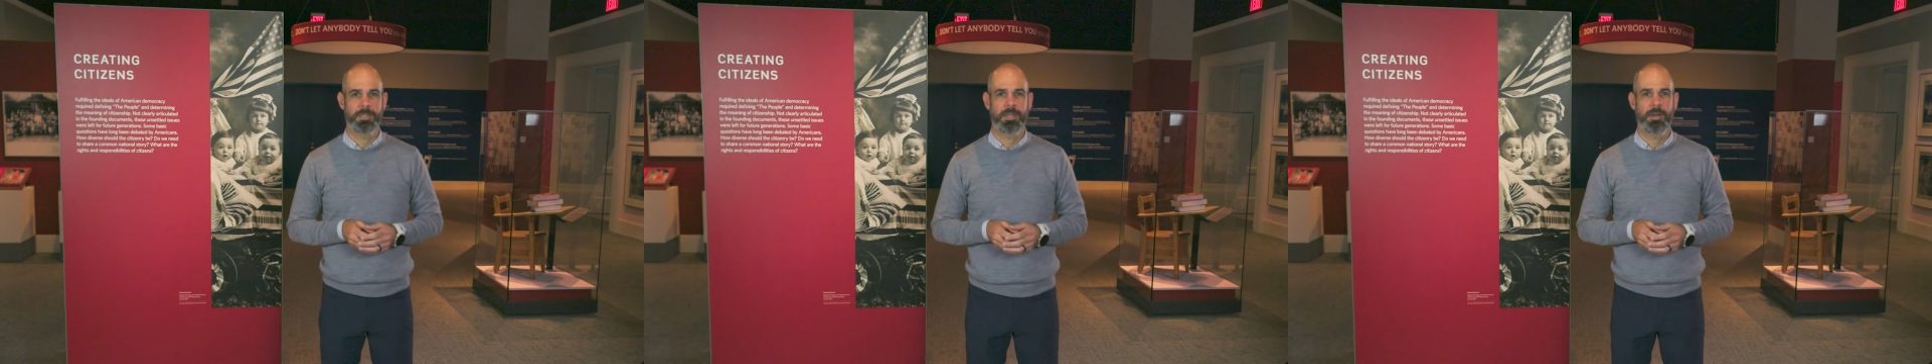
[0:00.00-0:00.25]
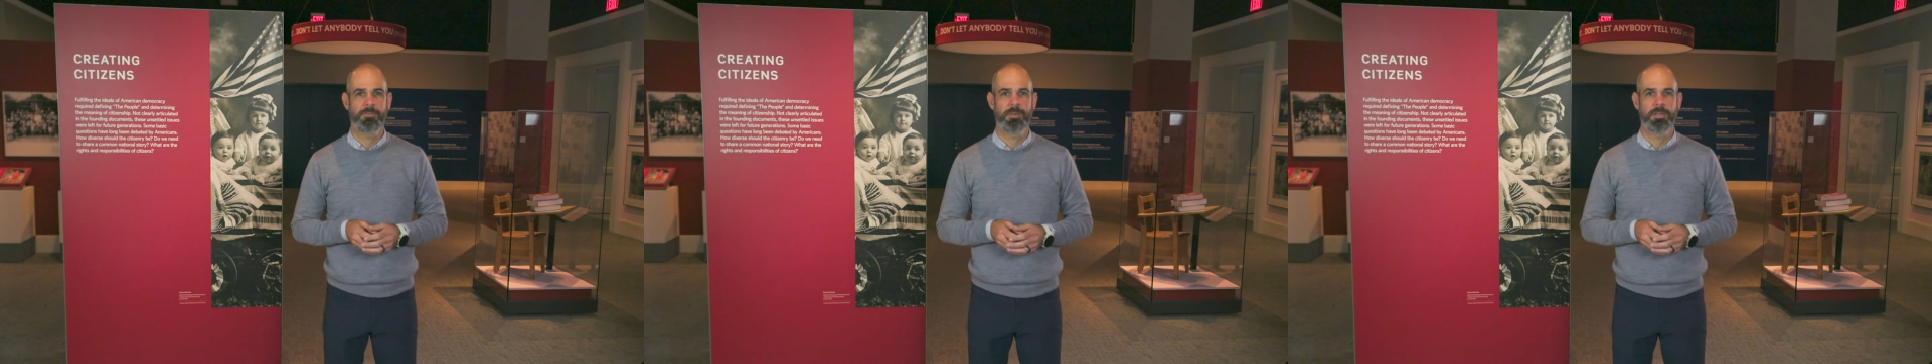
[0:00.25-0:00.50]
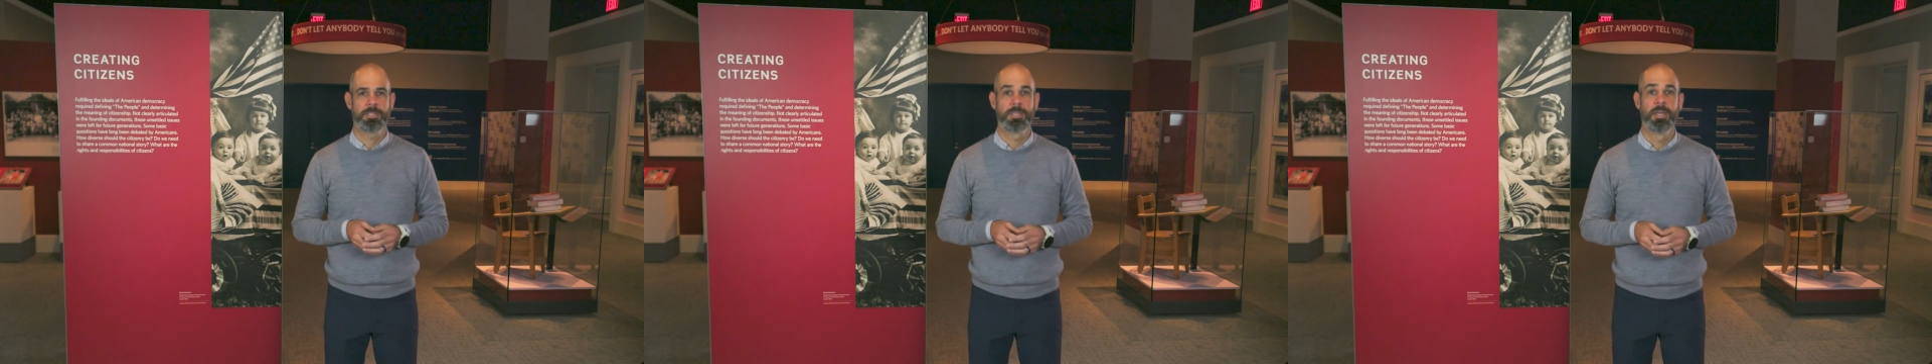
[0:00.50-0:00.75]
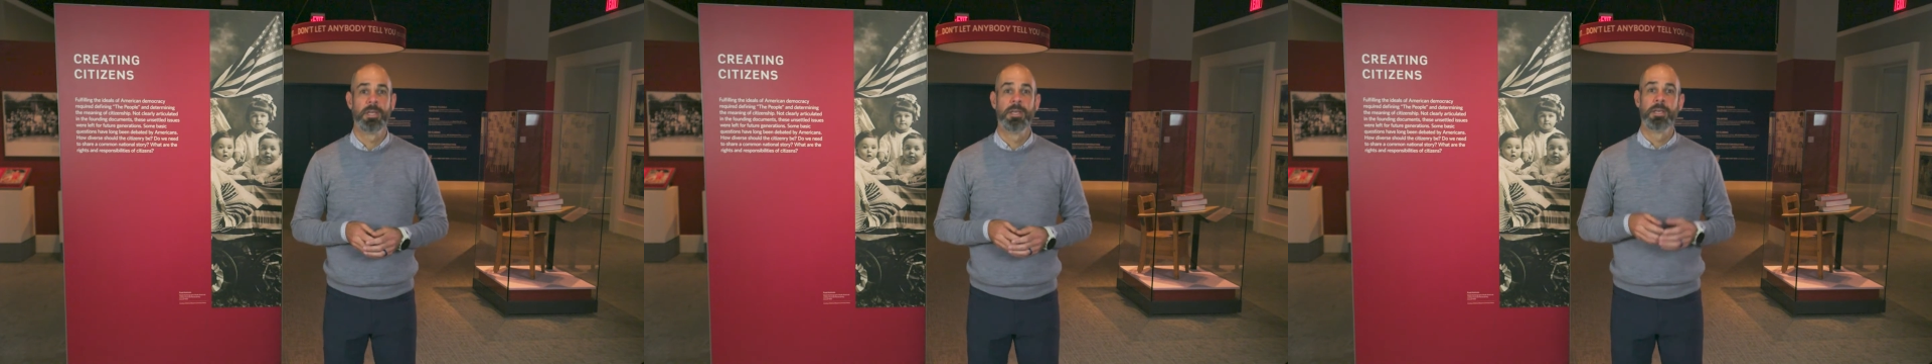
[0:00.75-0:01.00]
coverage.
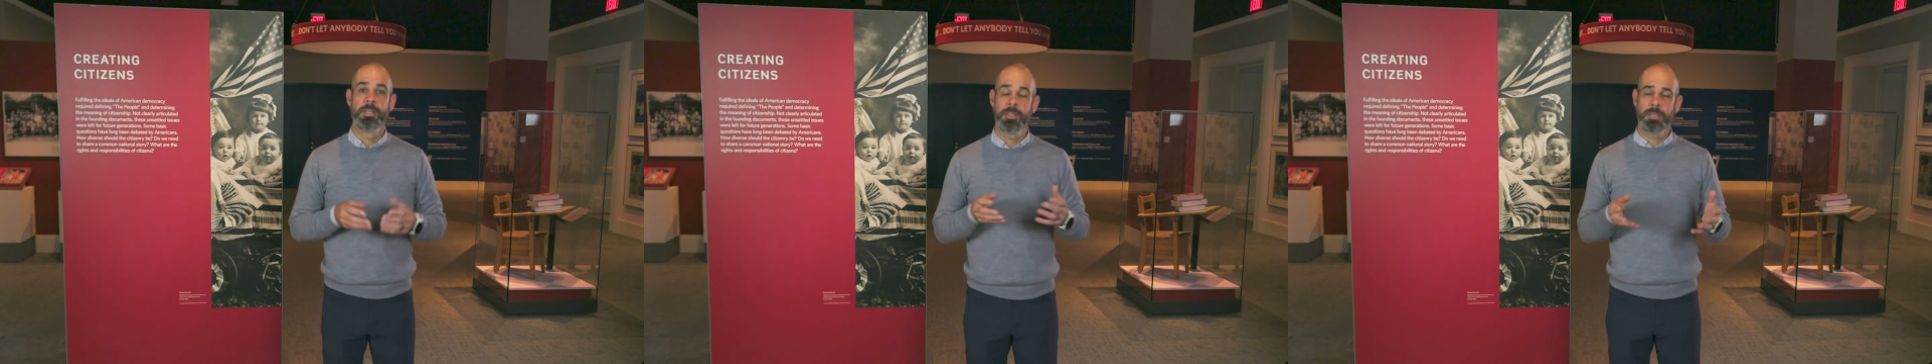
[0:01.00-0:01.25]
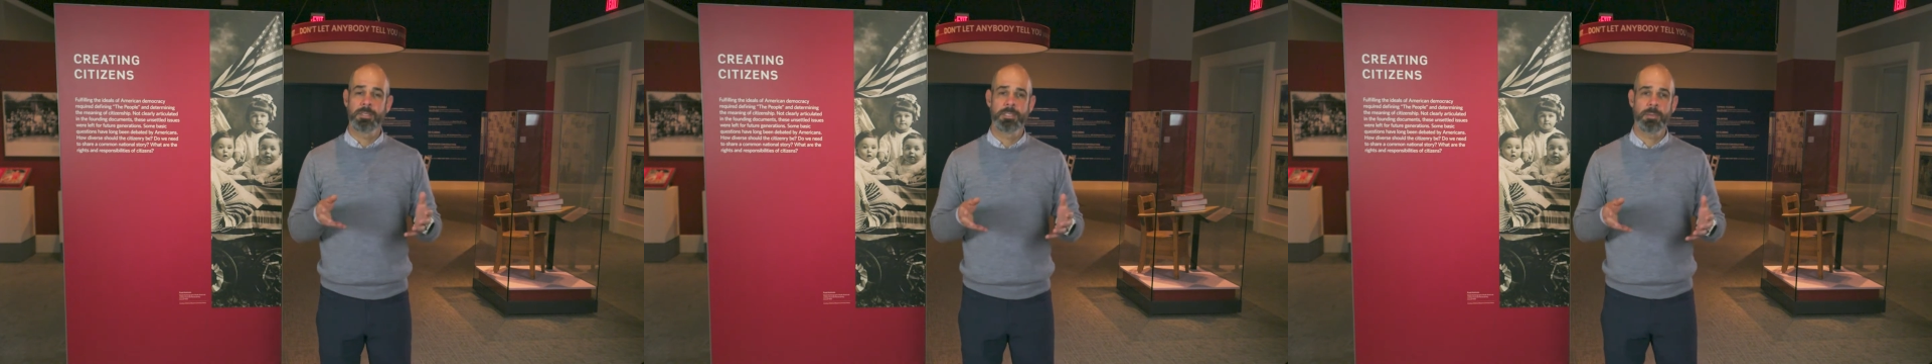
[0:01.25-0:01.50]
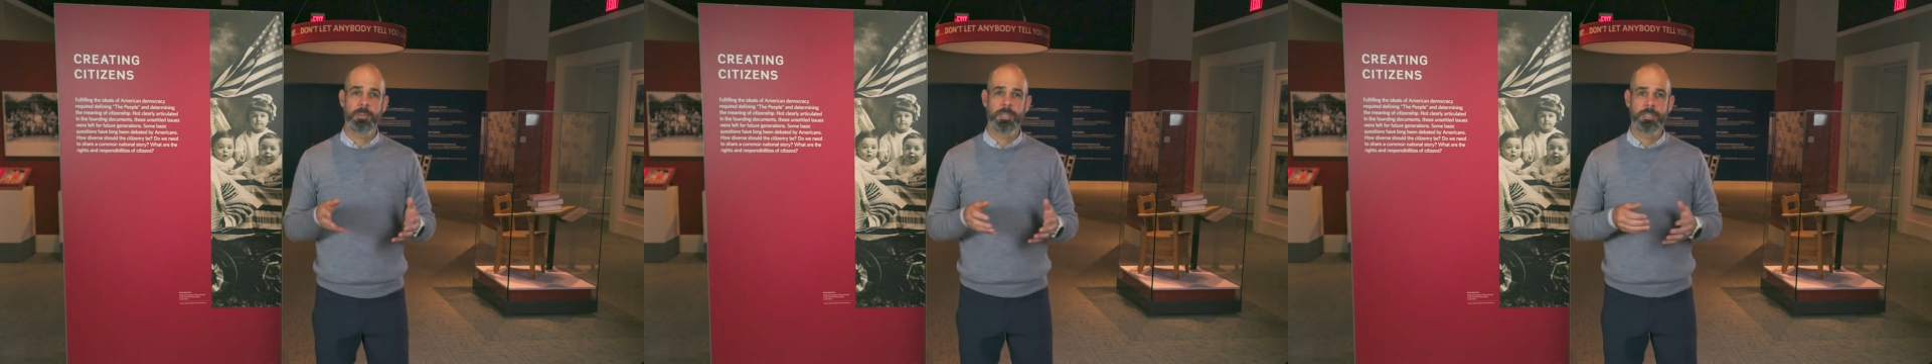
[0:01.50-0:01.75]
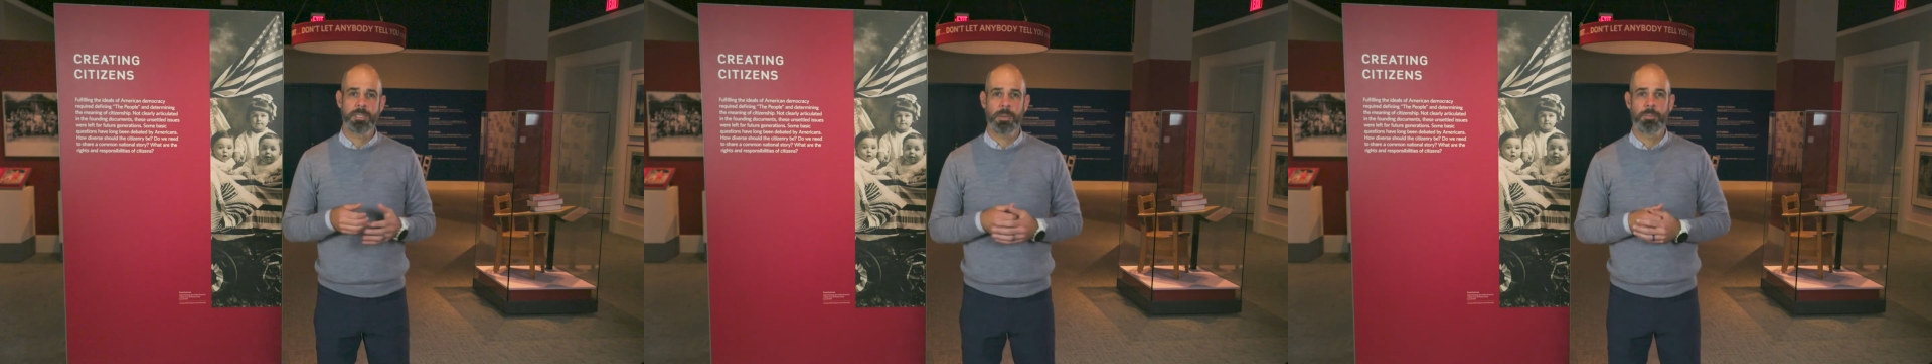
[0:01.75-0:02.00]
The exhibit
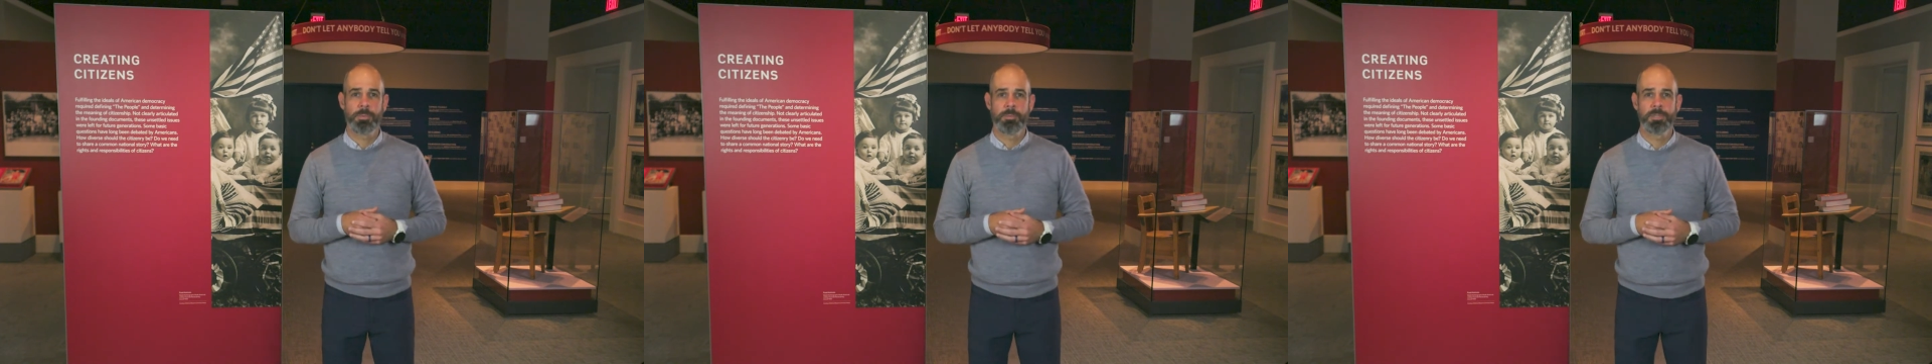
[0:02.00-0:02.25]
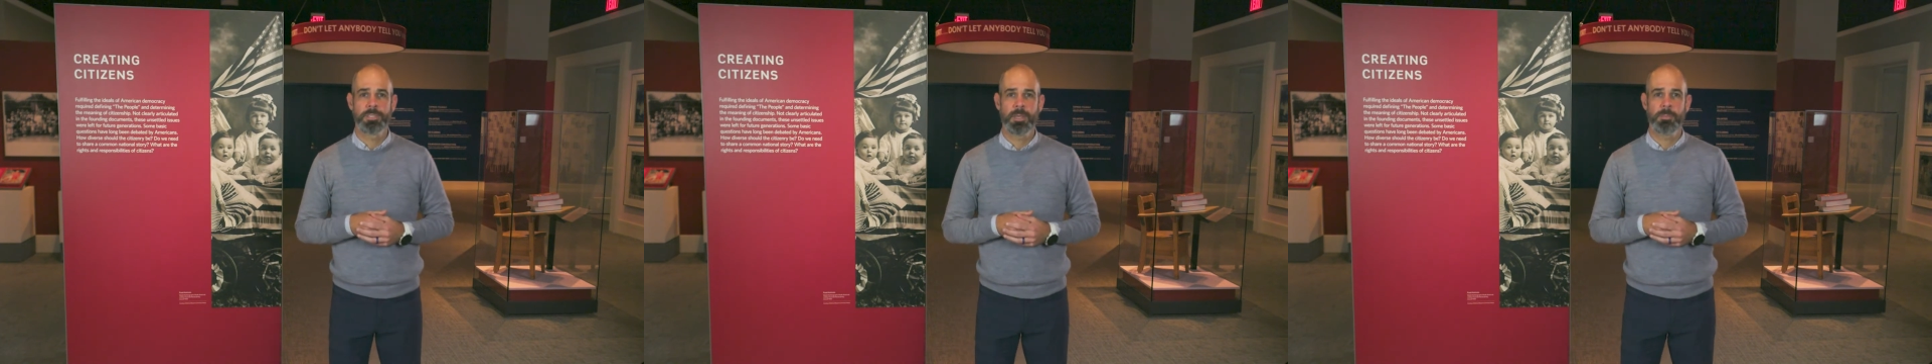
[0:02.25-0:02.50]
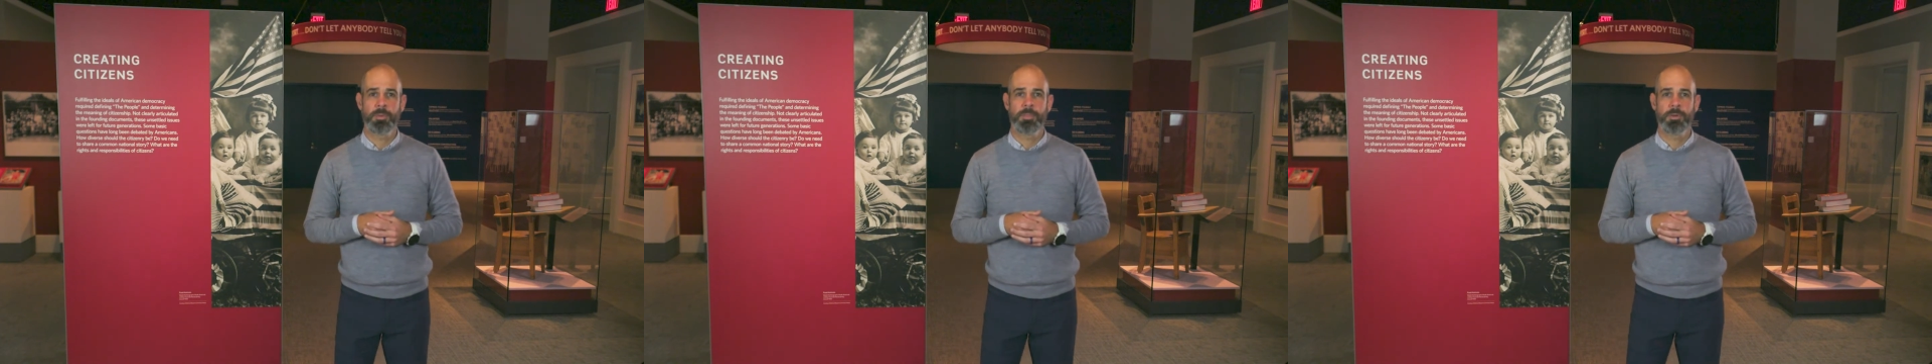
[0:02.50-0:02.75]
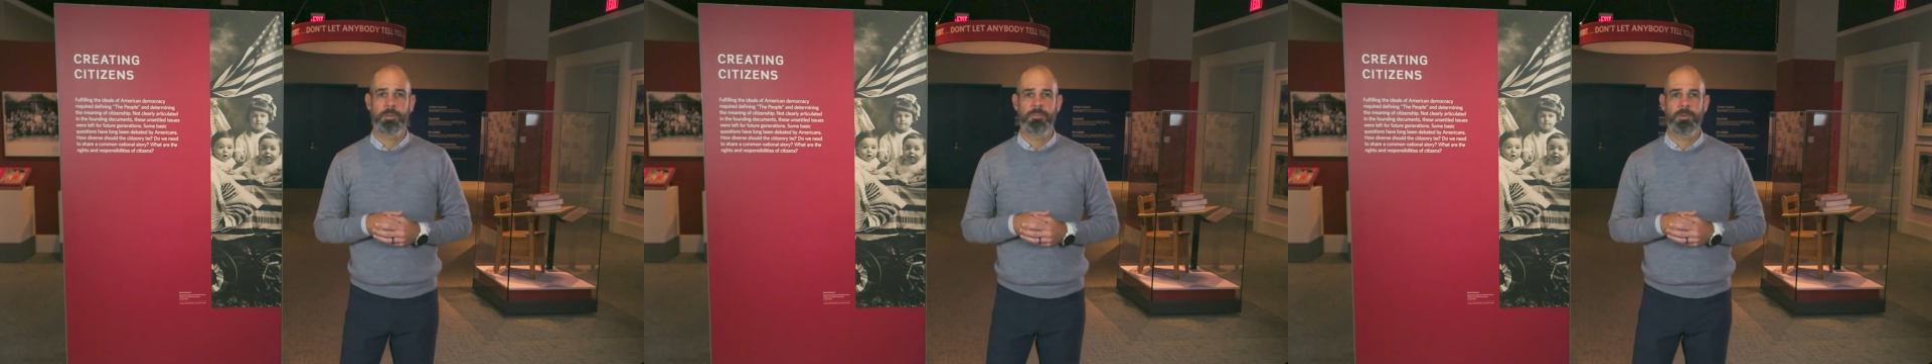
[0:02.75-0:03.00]
is up through December
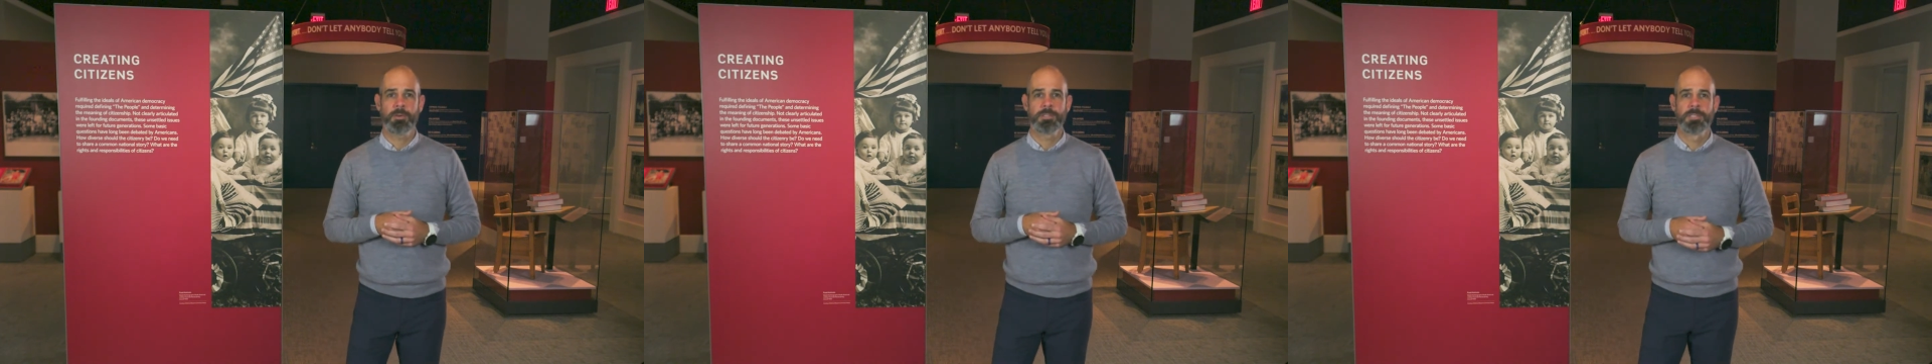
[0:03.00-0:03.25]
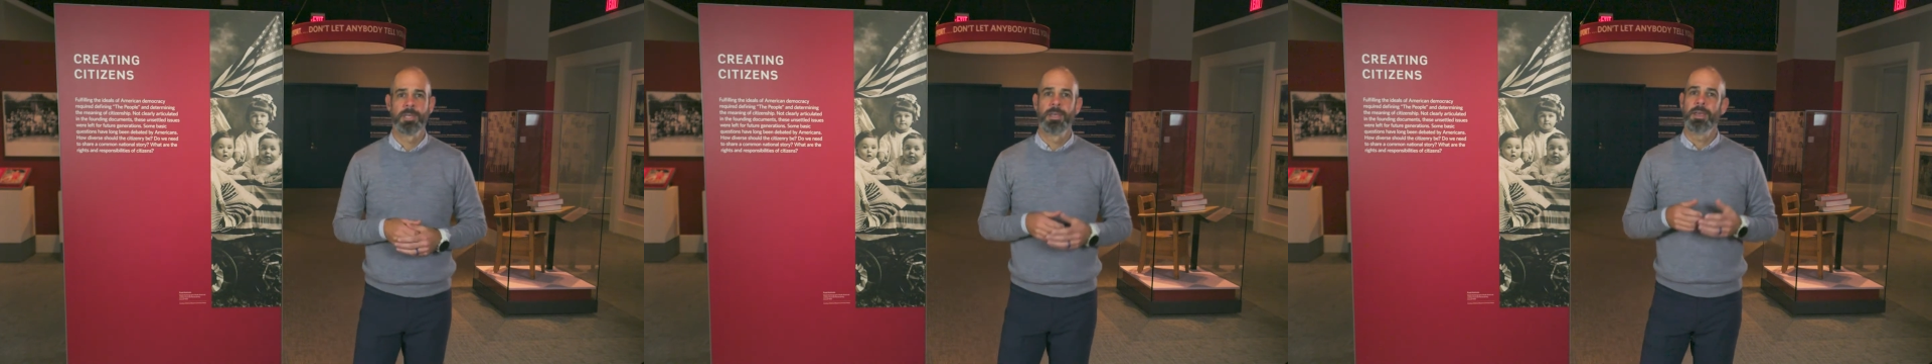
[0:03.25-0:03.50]
31st,